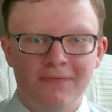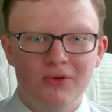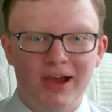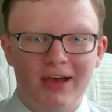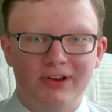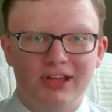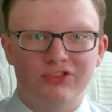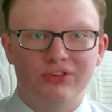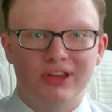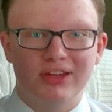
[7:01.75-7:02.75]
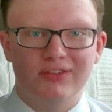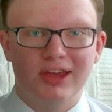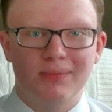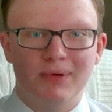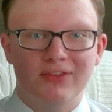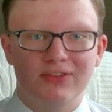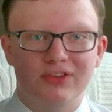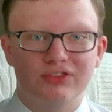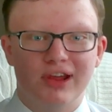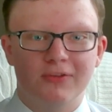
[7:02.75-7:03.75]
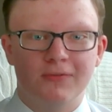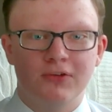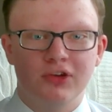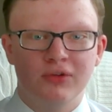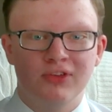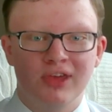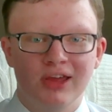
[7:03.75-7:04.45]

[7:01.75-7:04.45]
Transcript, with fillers: If you have any tricky tidbits to transfuse,